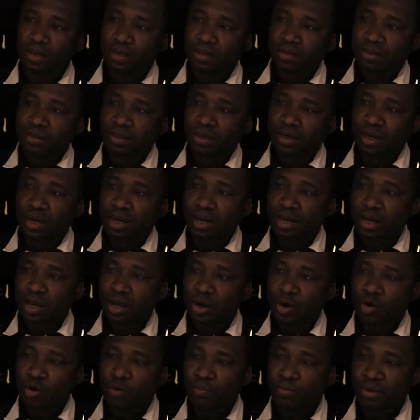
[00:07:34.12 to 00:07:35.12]
3
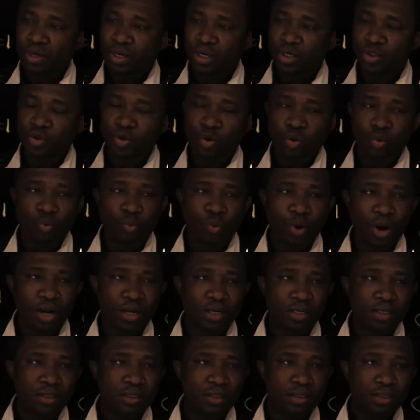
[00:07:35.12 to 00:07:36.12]
combination
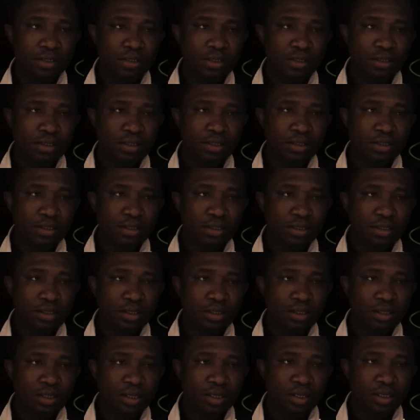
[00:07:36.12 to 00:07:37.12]
1
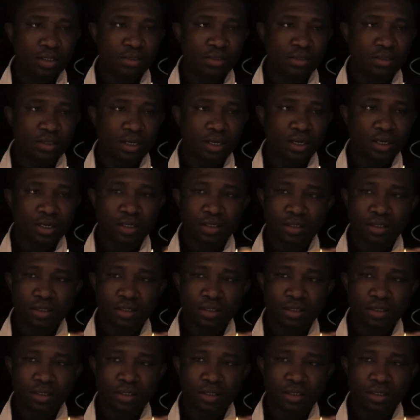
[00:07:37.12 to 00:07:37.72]
is 3.